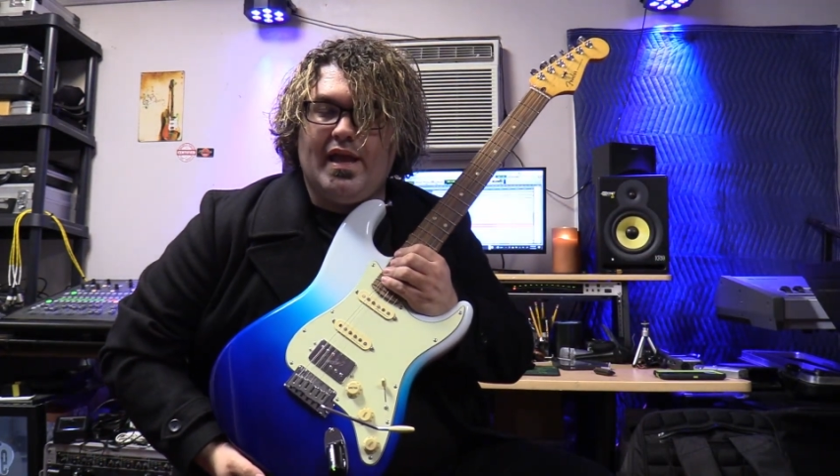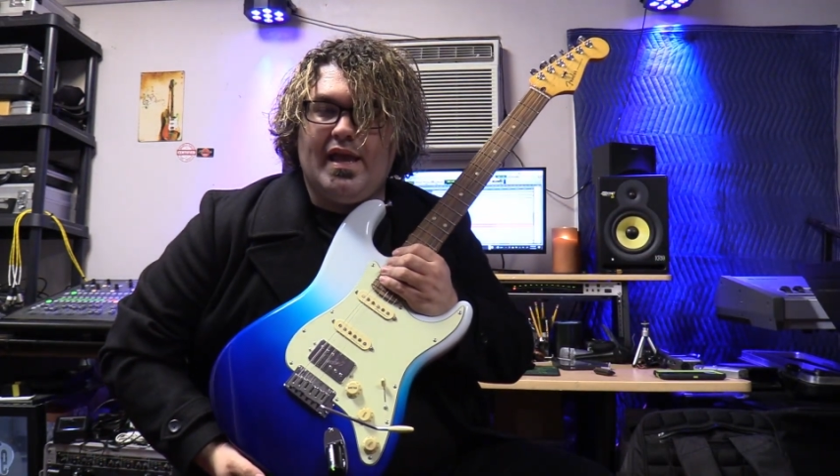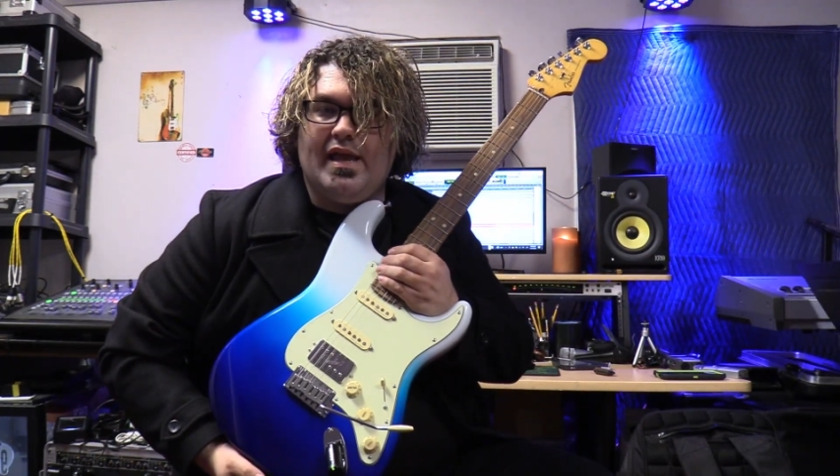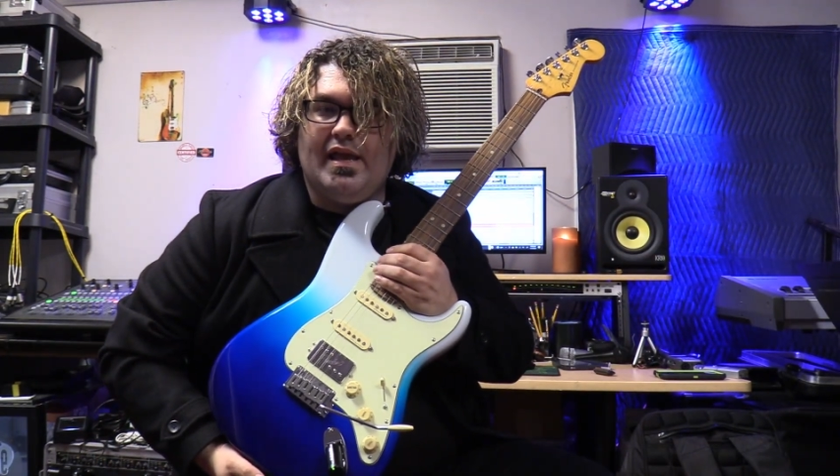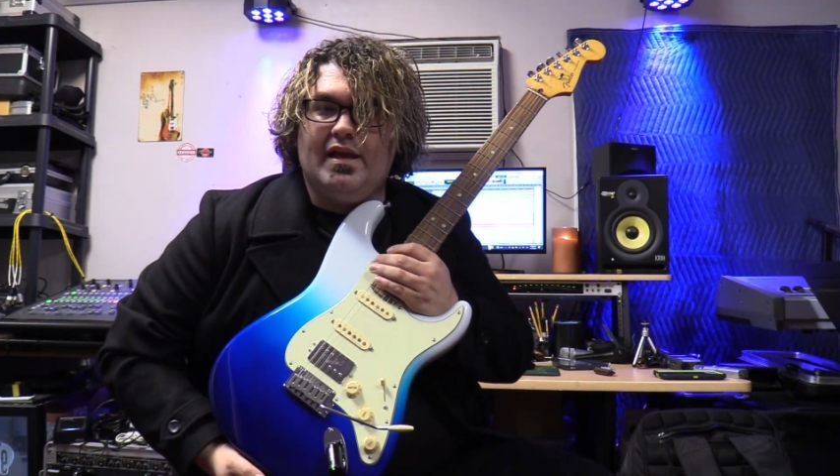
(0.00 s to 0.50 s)

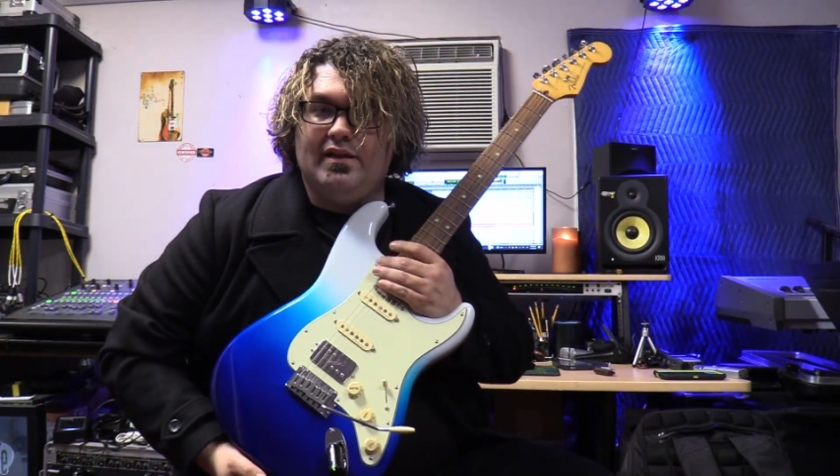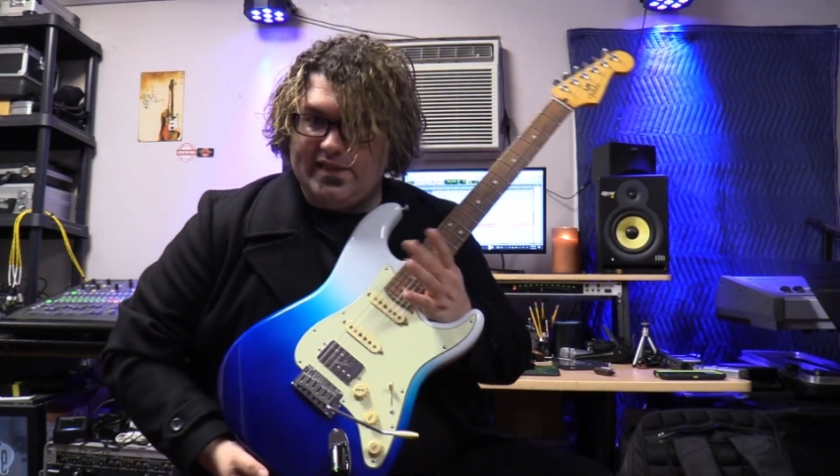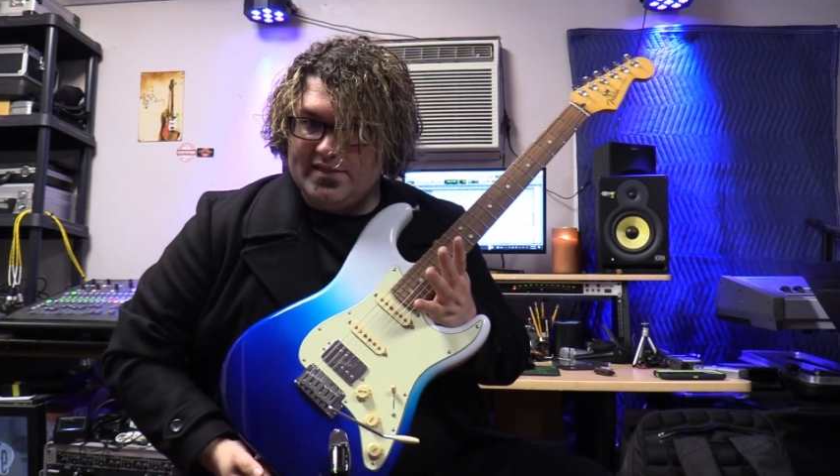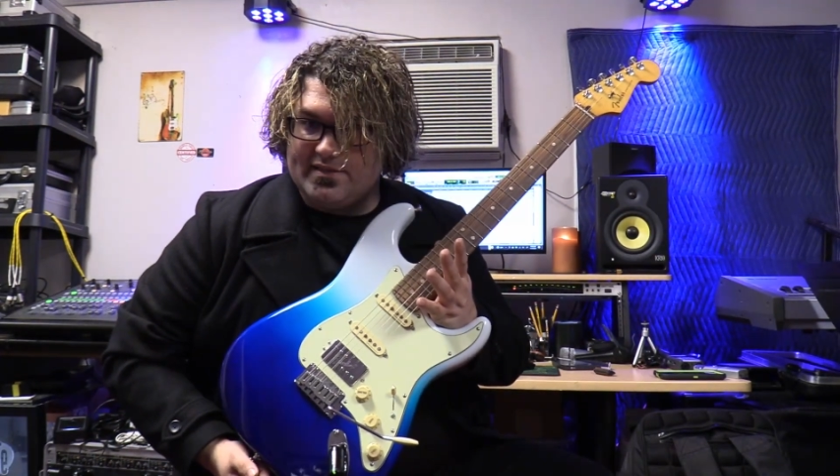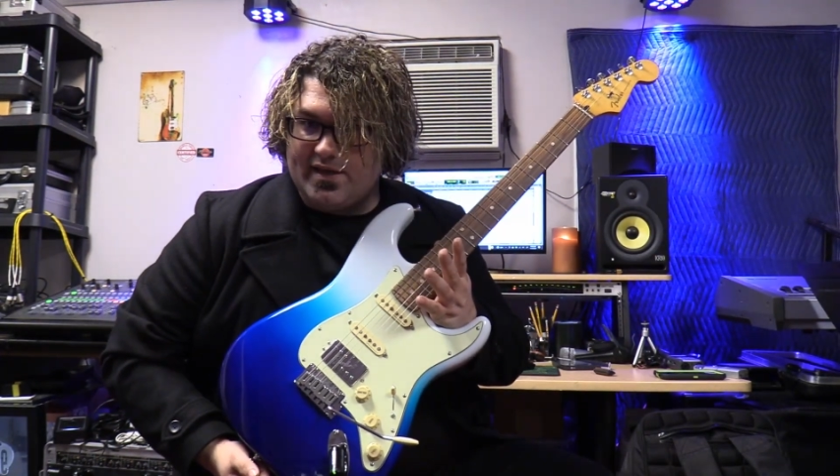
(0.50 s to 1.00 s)
a
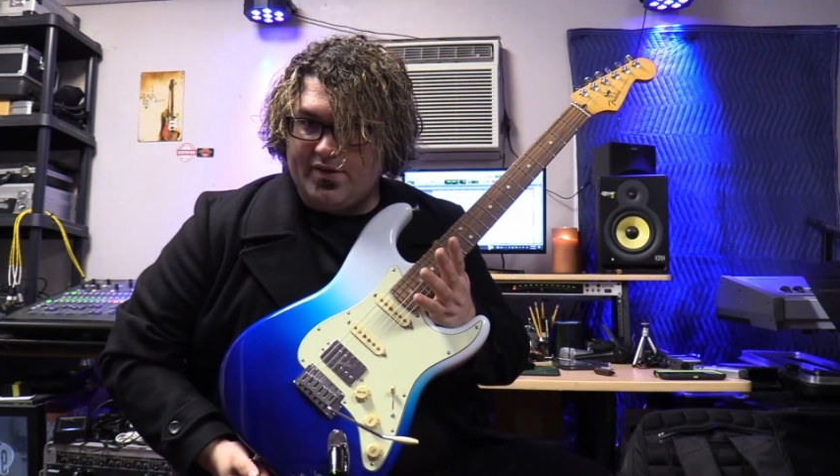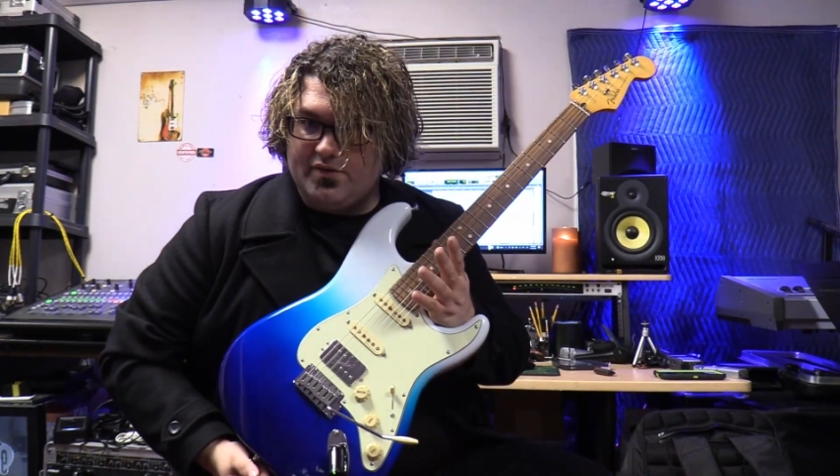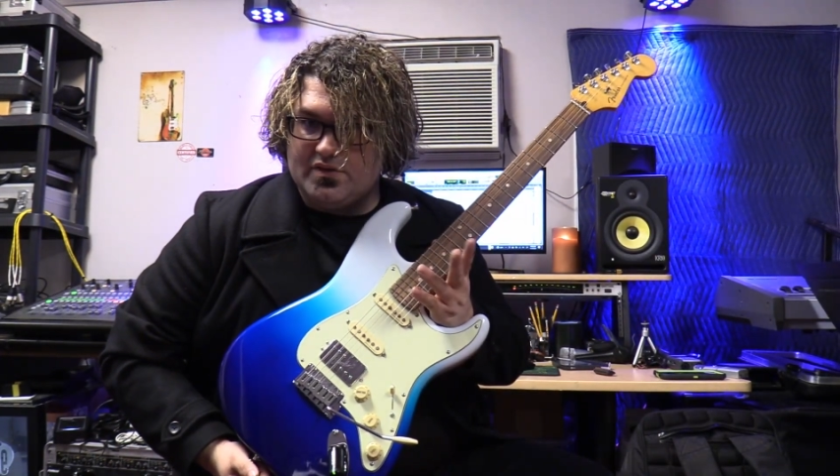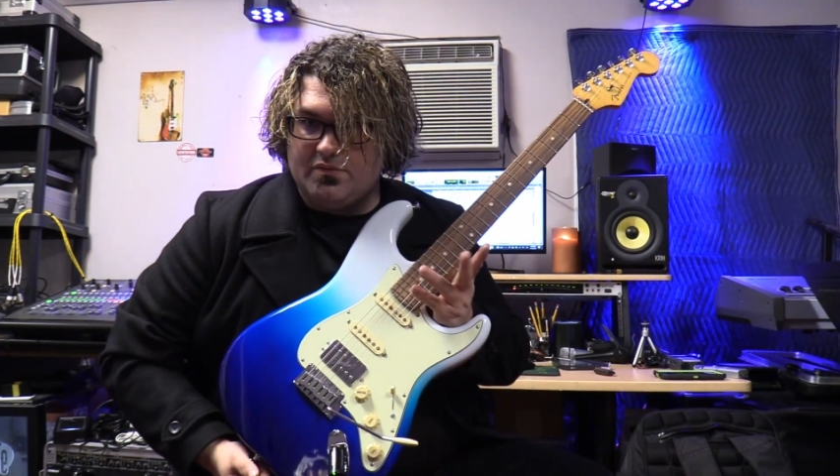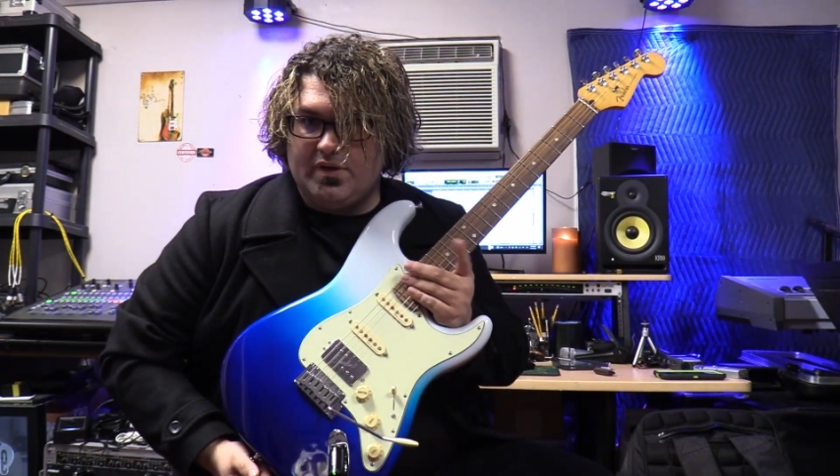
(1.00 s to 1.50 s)
clean
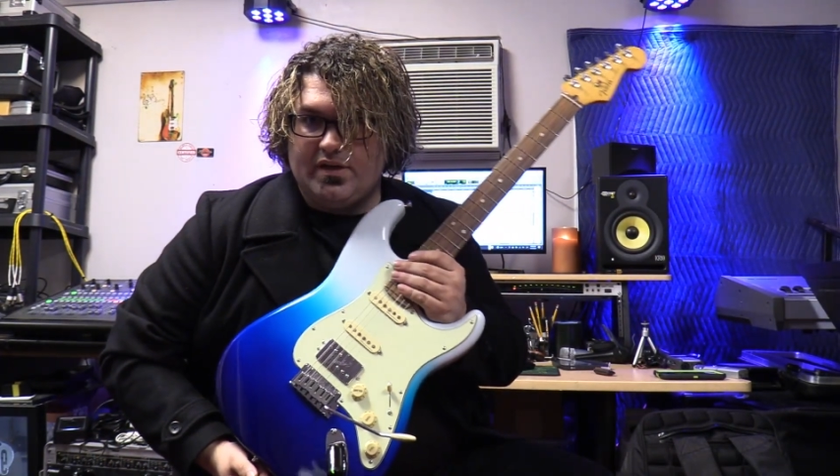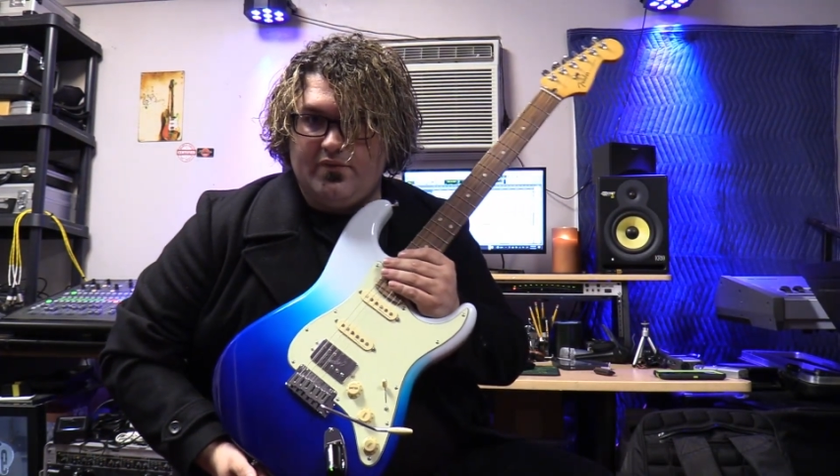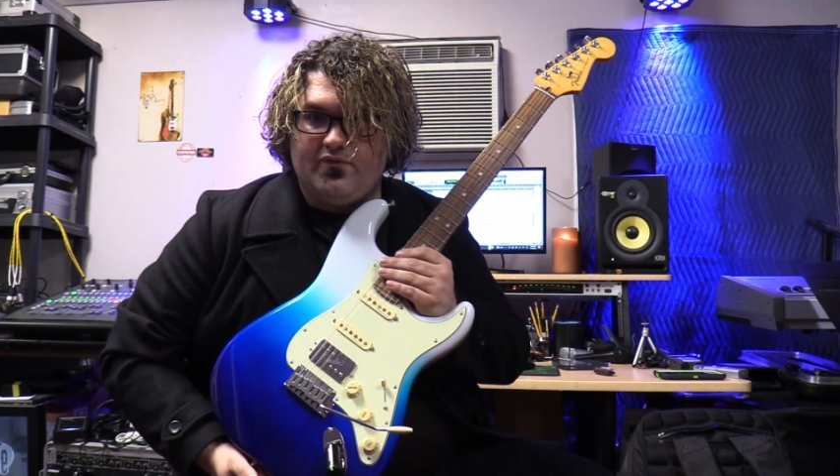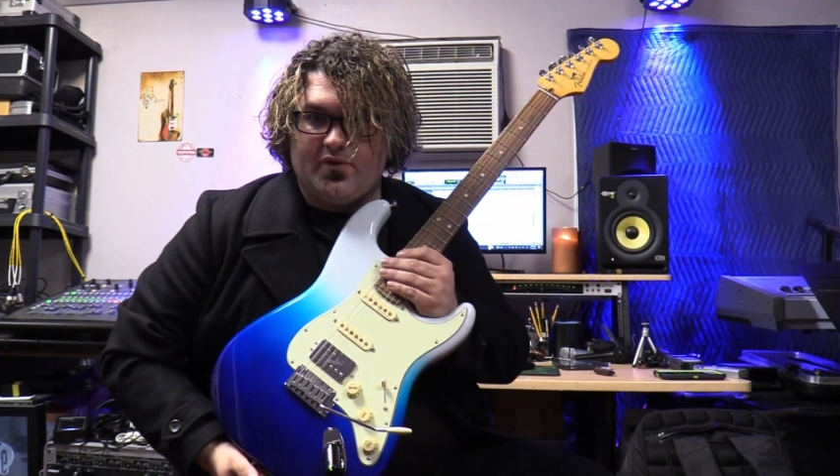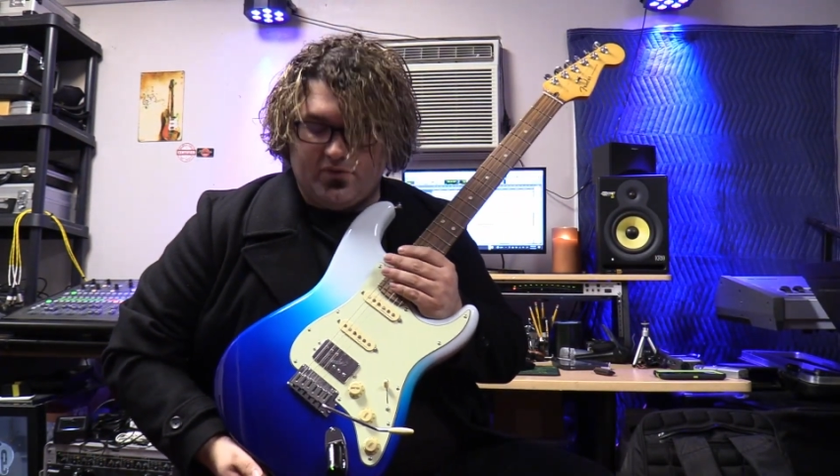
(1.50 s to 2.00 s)
sound so we
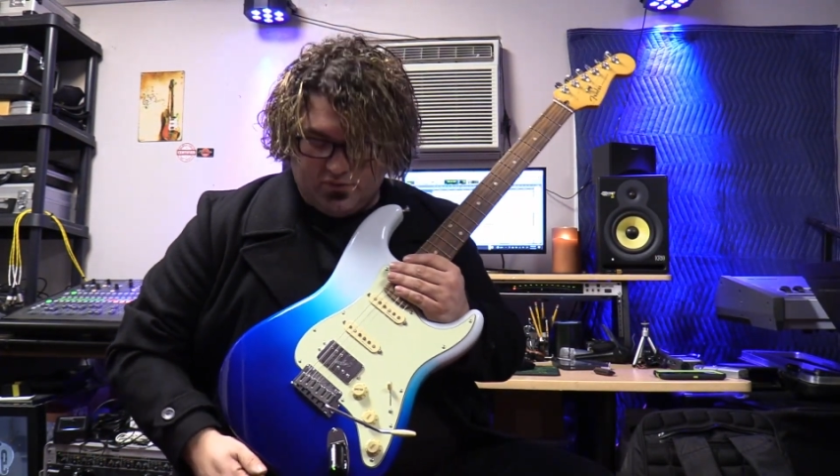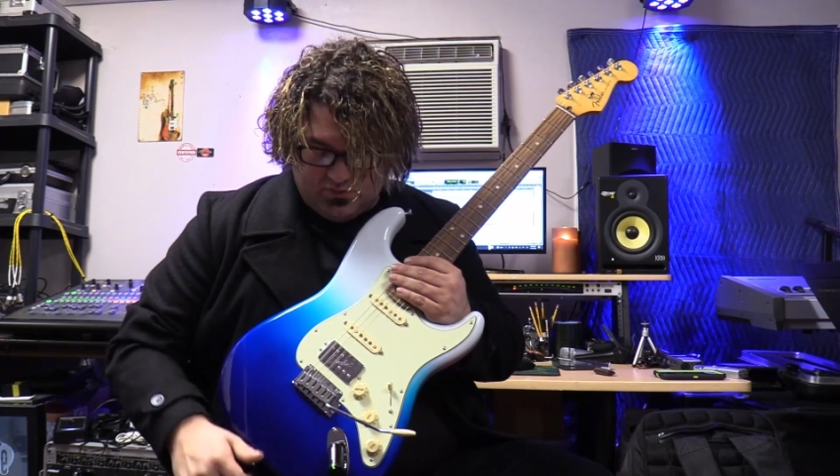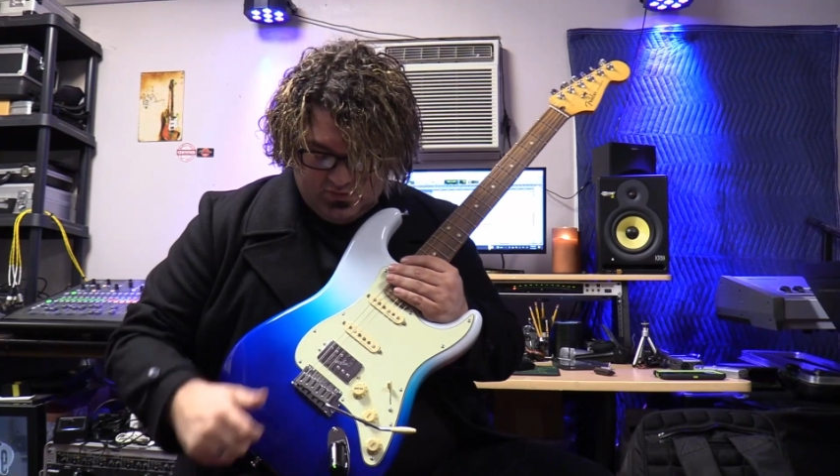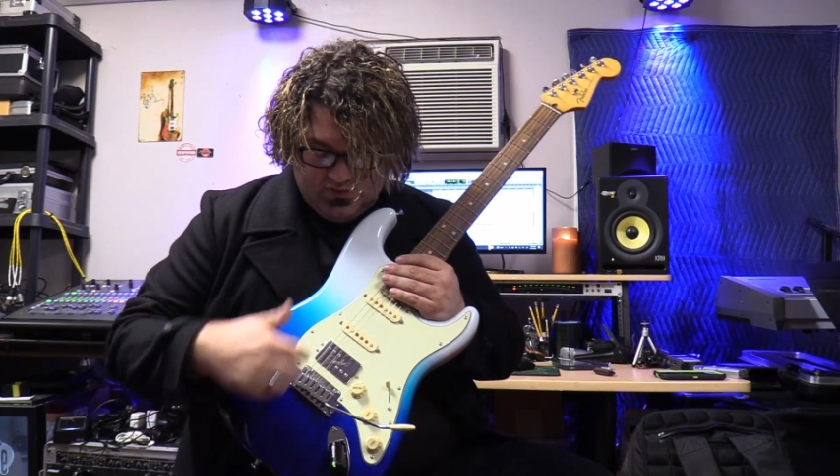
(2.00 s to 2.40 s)
can further